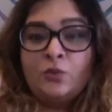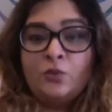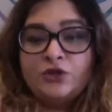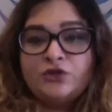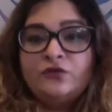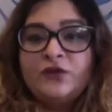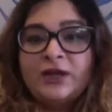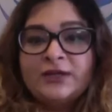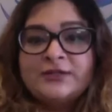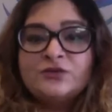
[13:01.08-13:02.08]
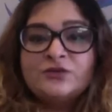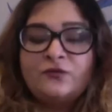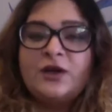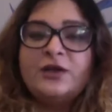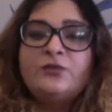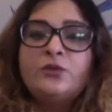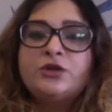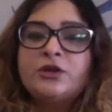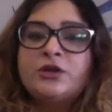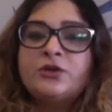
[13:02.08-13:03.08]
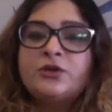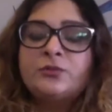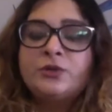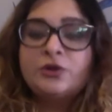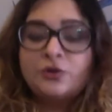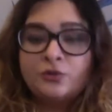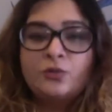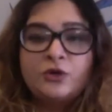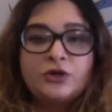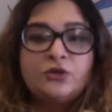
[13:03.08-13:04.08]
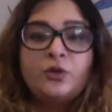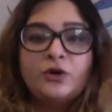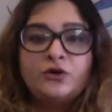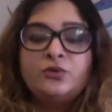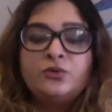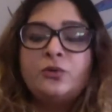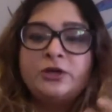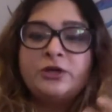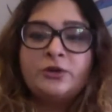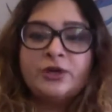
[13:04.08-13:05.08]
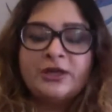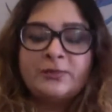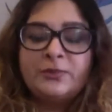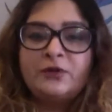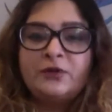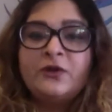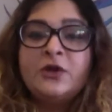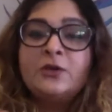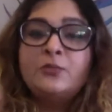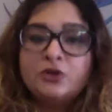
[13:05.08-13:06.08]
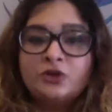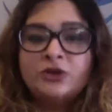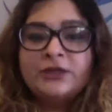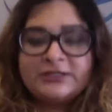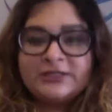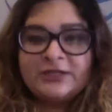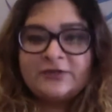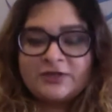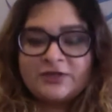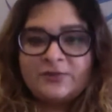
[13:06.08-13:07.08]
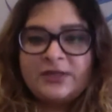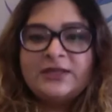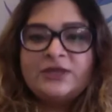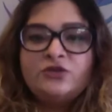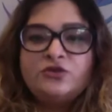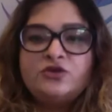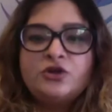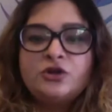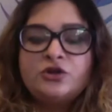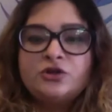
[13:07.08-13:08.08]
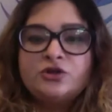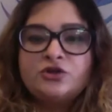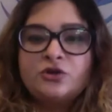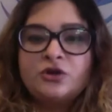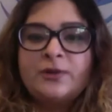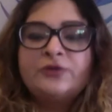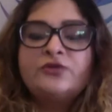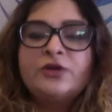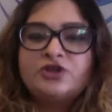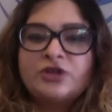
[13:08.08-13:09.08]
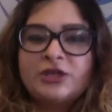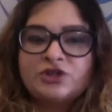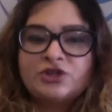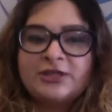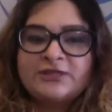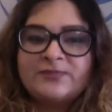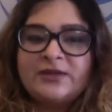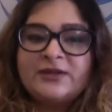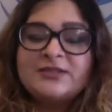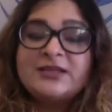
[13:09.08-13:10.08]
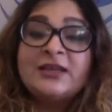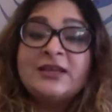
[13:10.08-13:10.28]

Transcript: what you've done so far and what what you want to do or what you're capable of, both on LinkedIn and resume. Then you talk about your educational experience.